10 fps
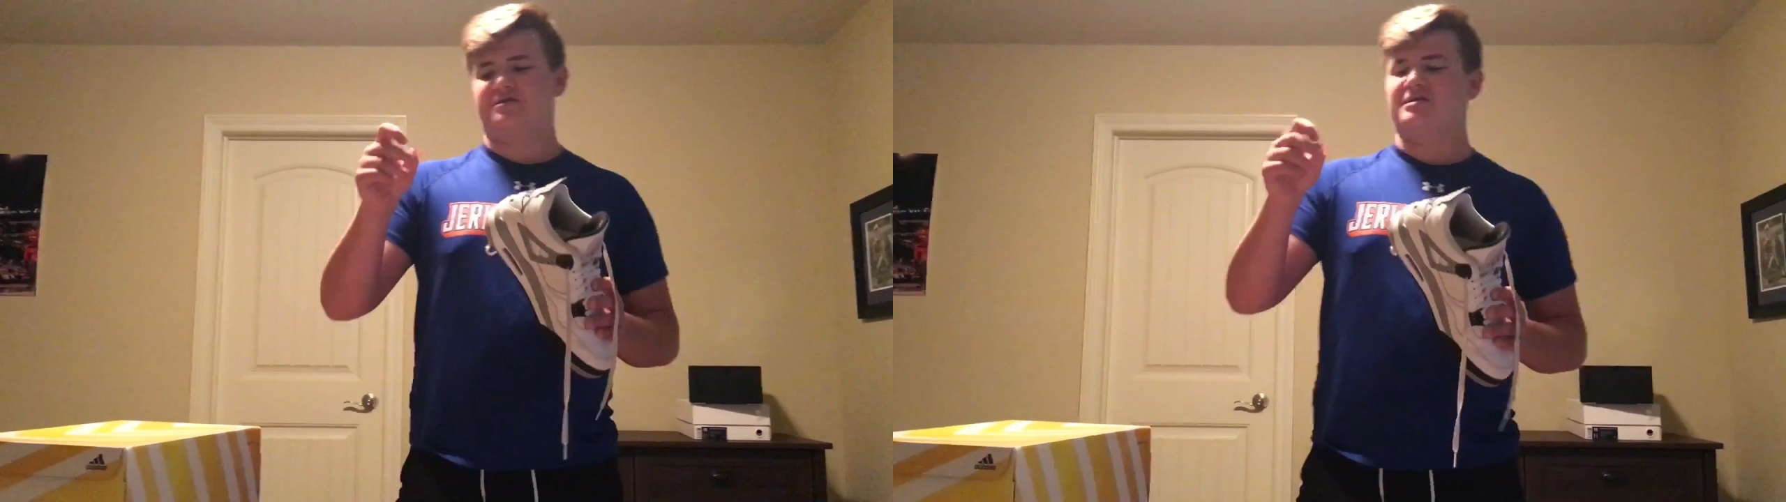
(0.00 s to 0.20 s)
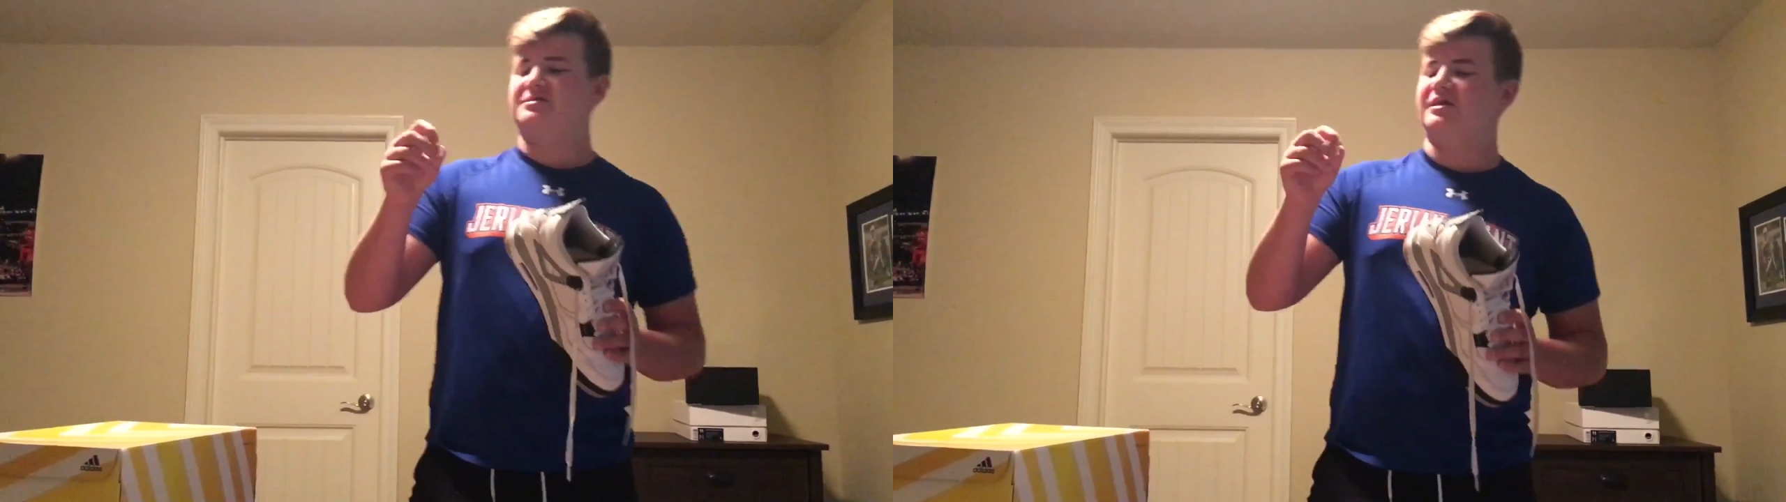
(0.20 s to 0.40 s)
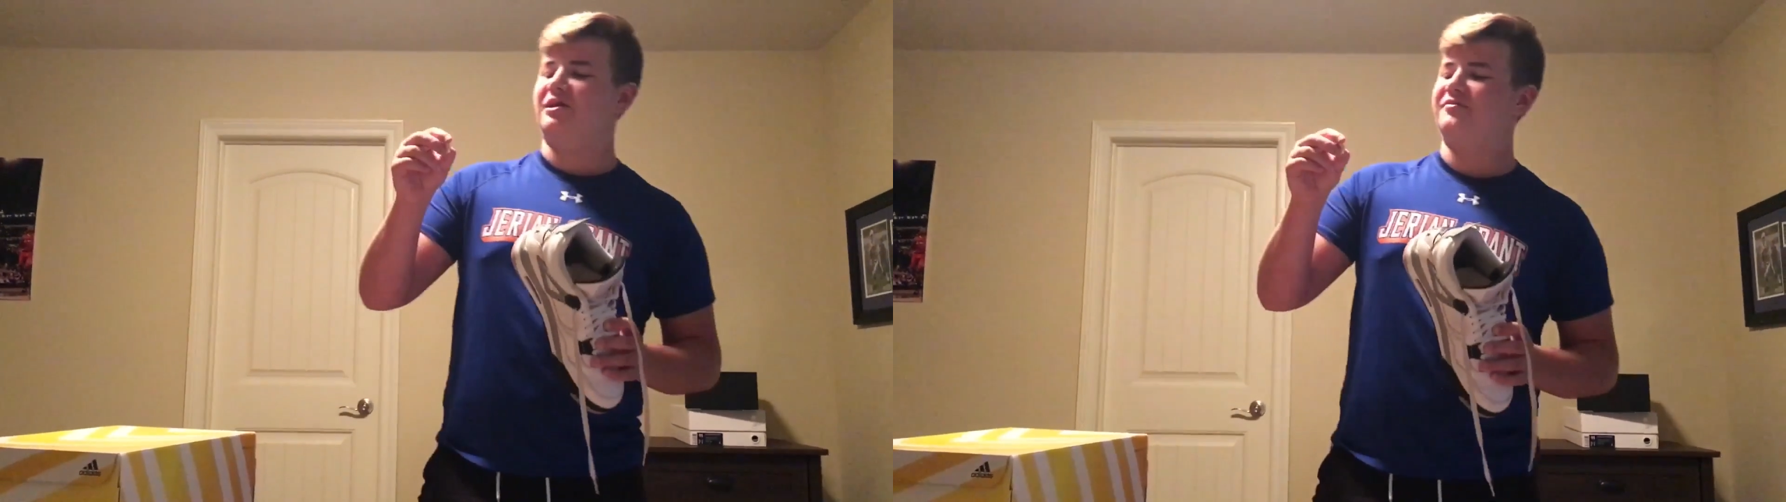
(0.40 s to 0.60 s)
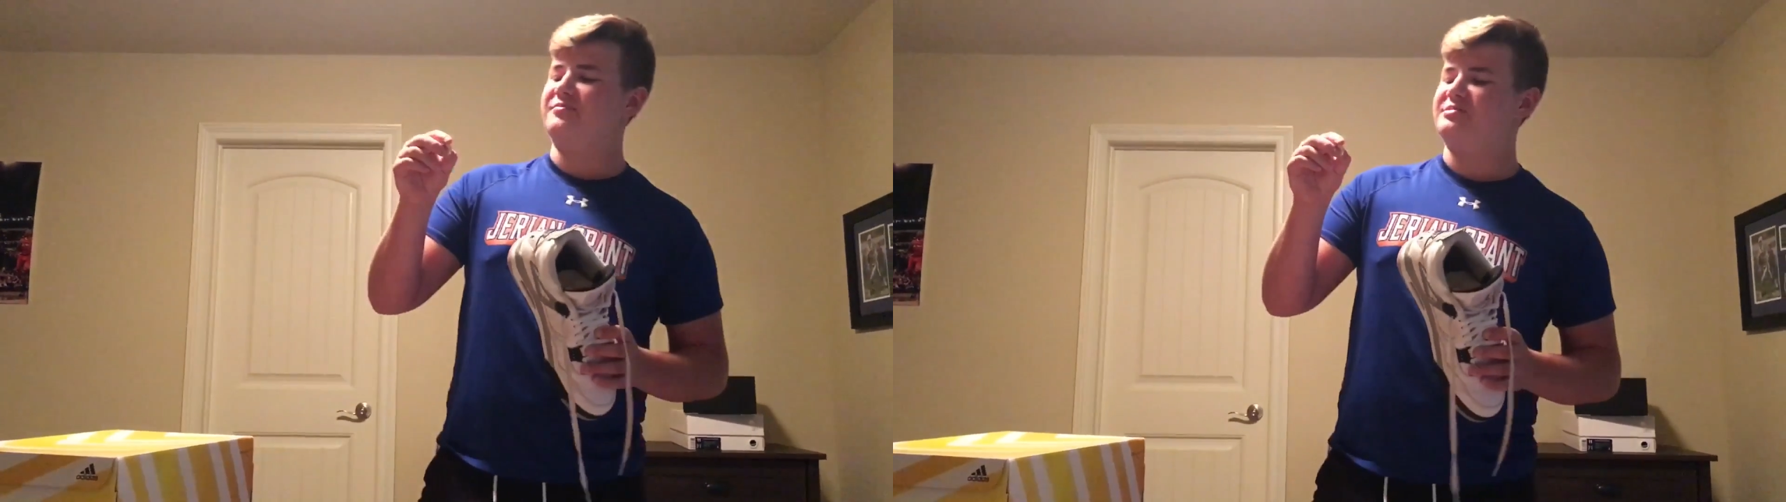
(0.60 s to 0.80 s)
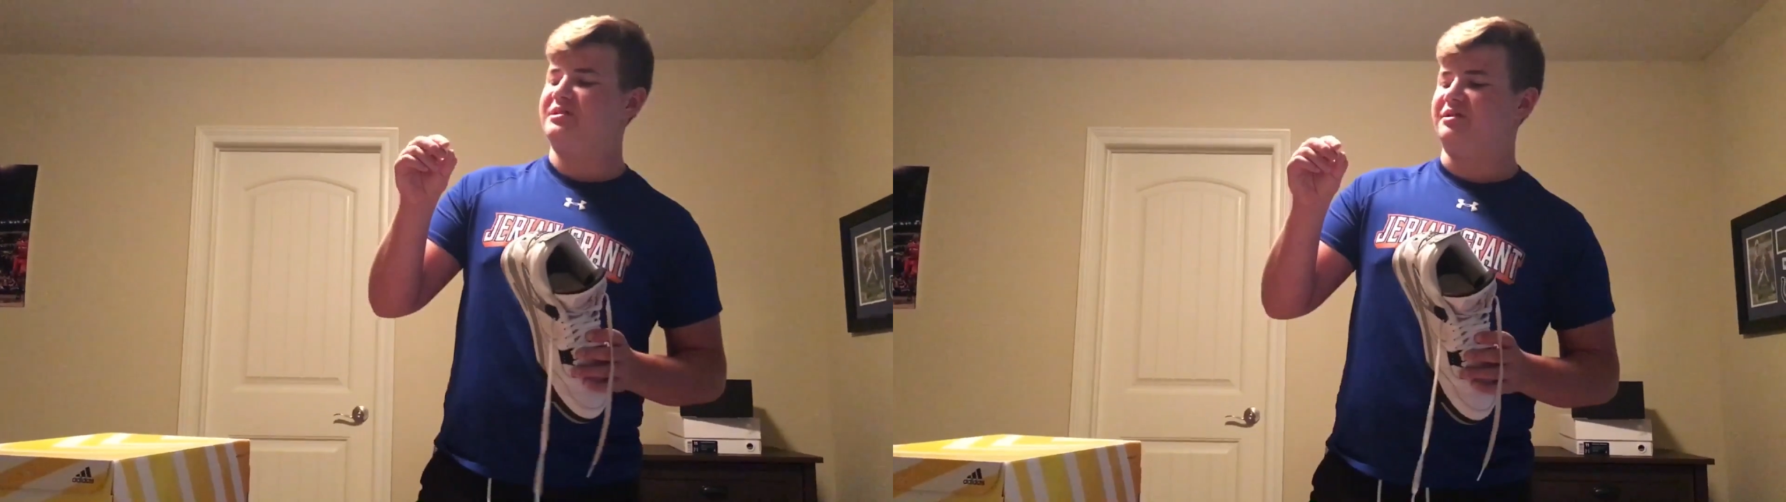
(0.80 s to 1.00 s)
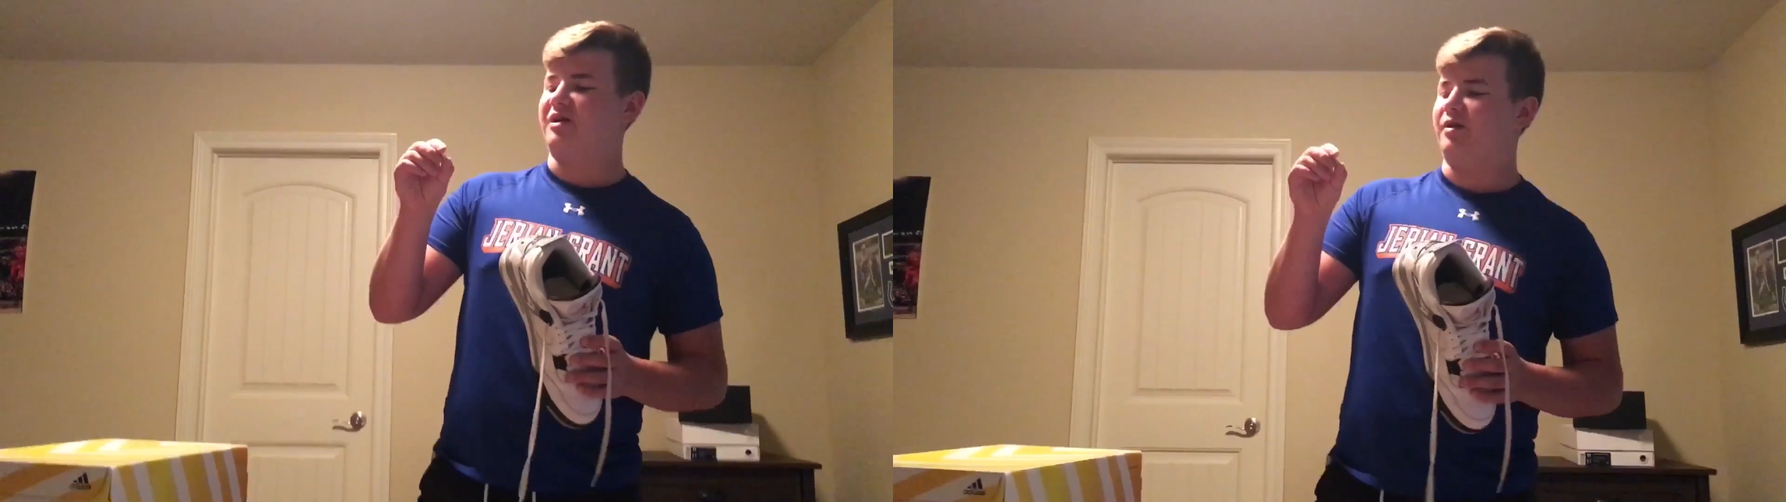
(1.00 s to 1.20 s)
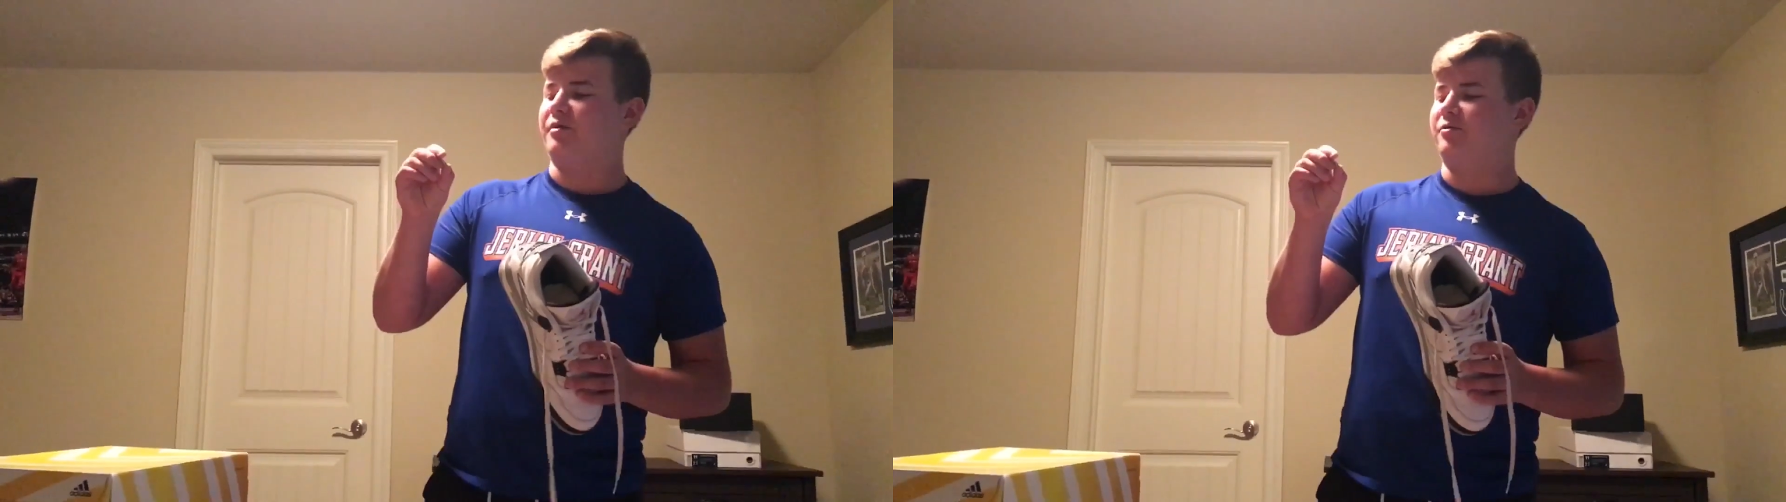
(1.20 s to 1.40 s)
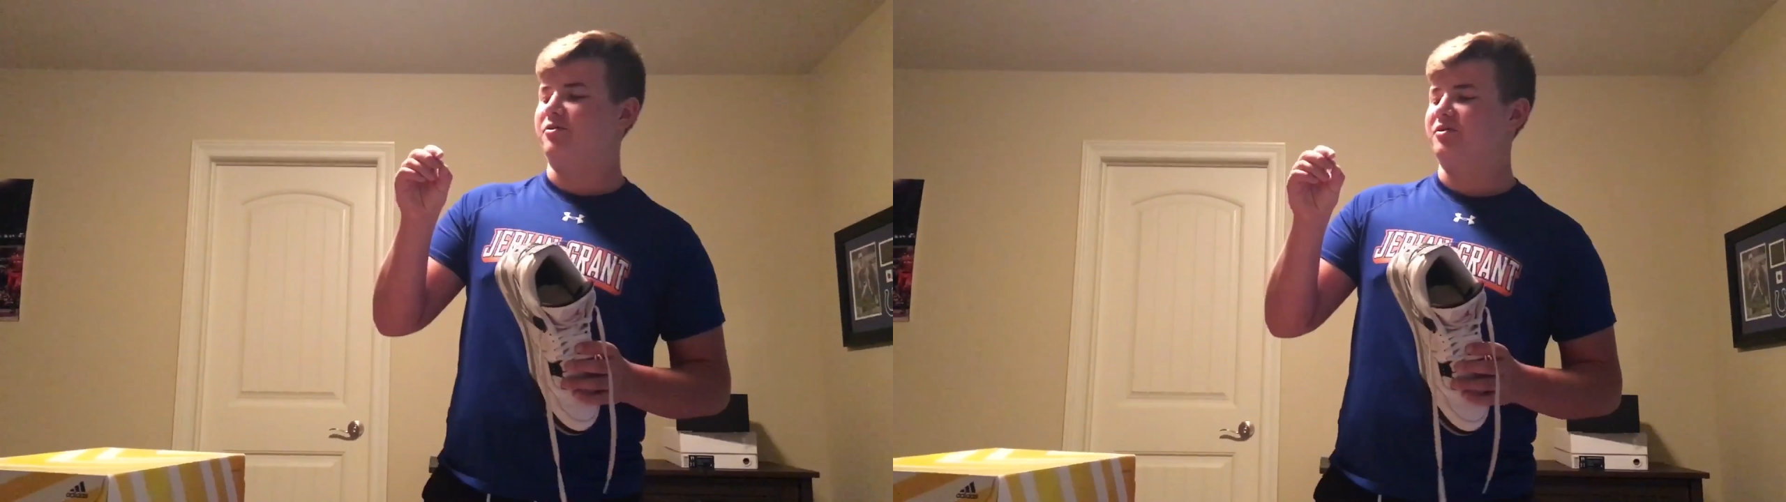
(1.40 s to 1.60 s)
it's a sticker from SneakerCon
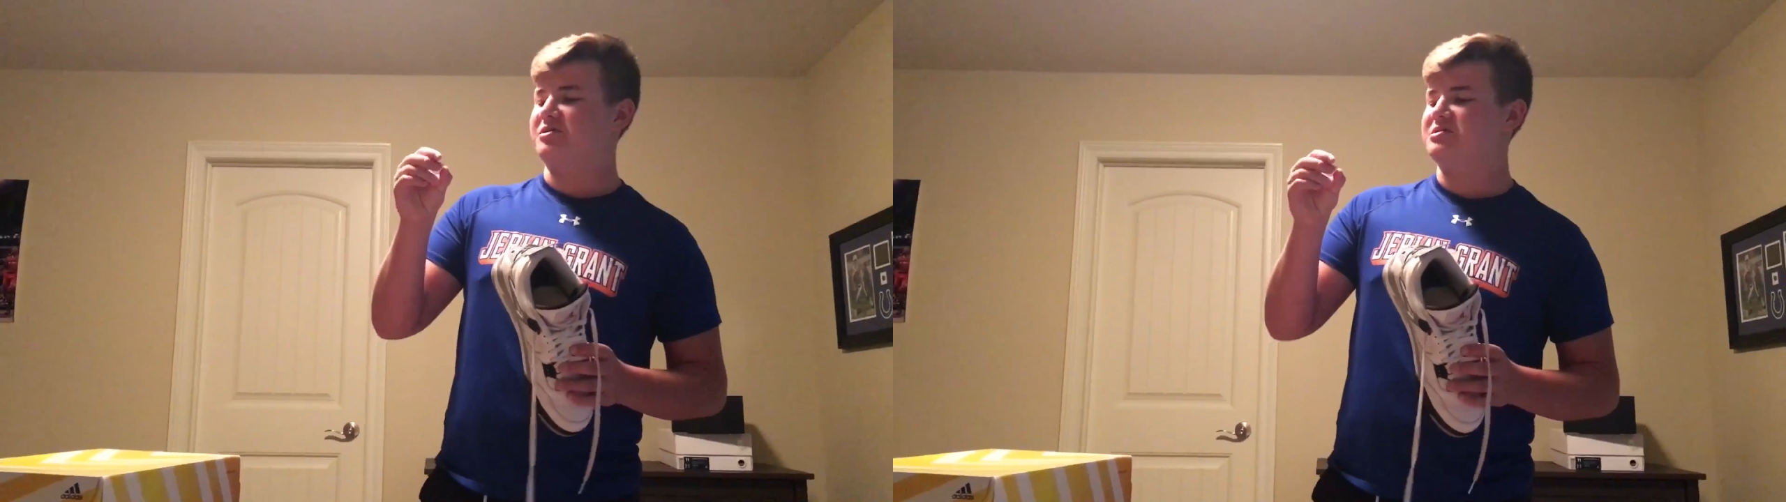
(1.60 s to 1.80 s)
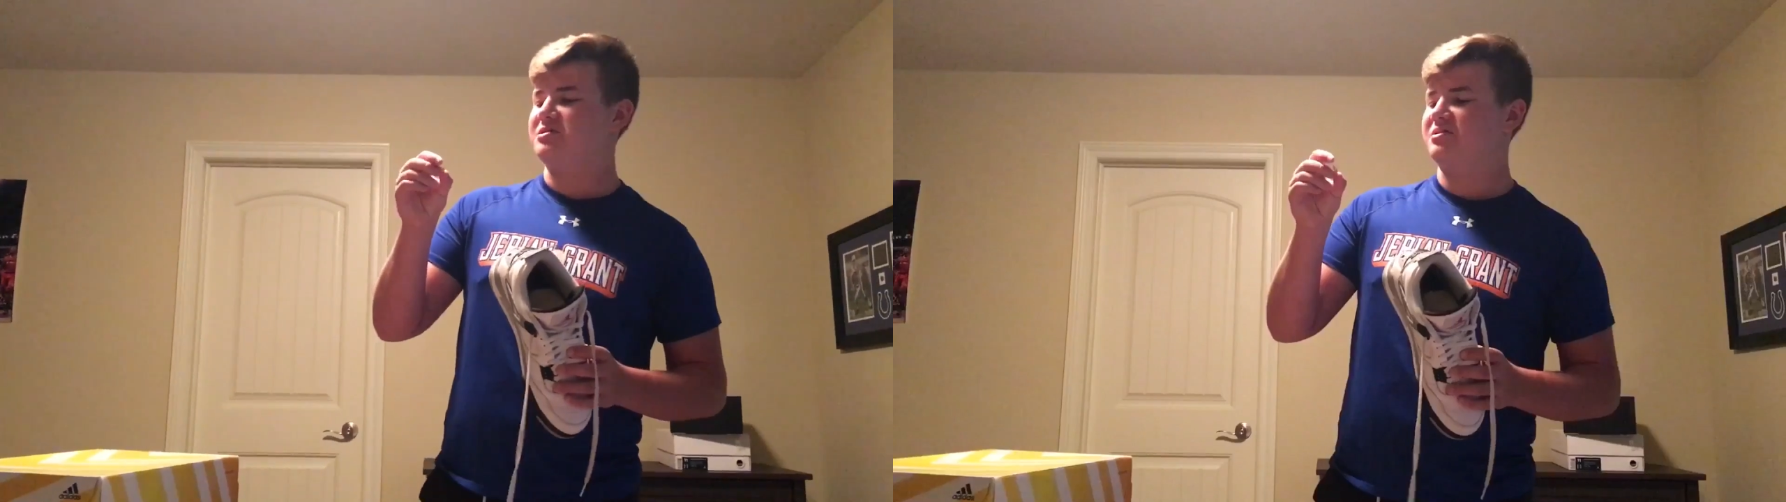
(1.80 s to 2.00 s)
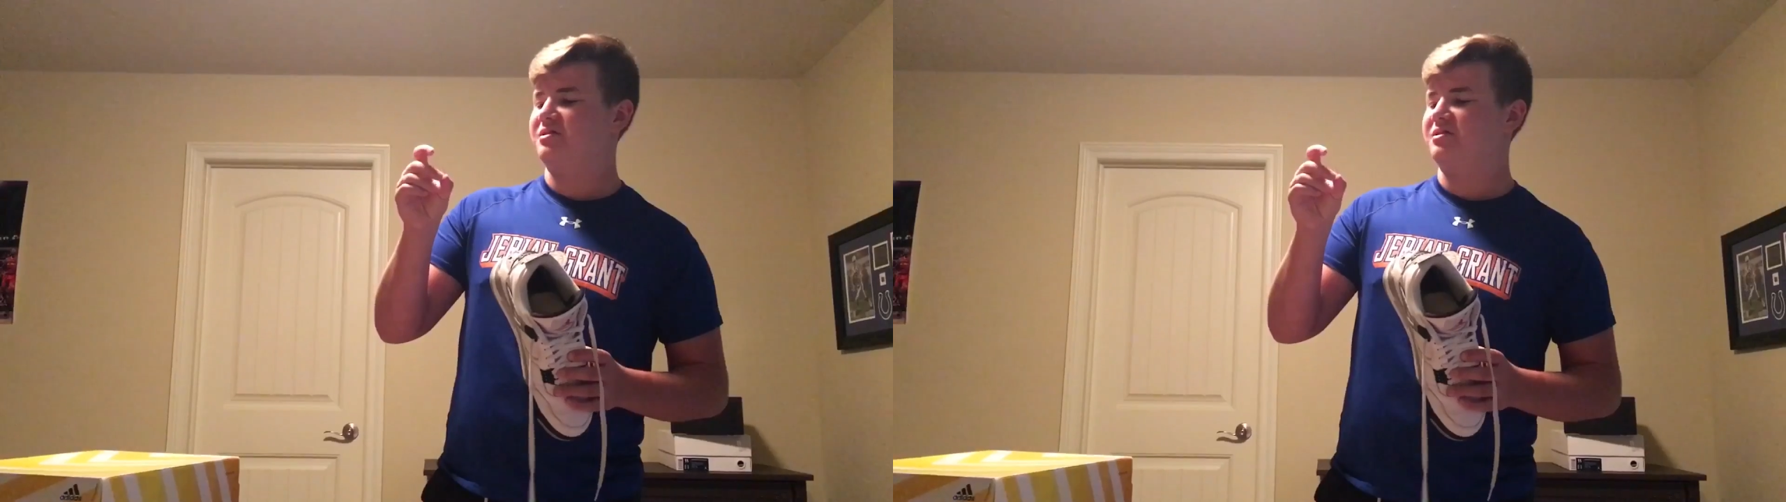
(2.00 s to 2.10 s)
when I wore these.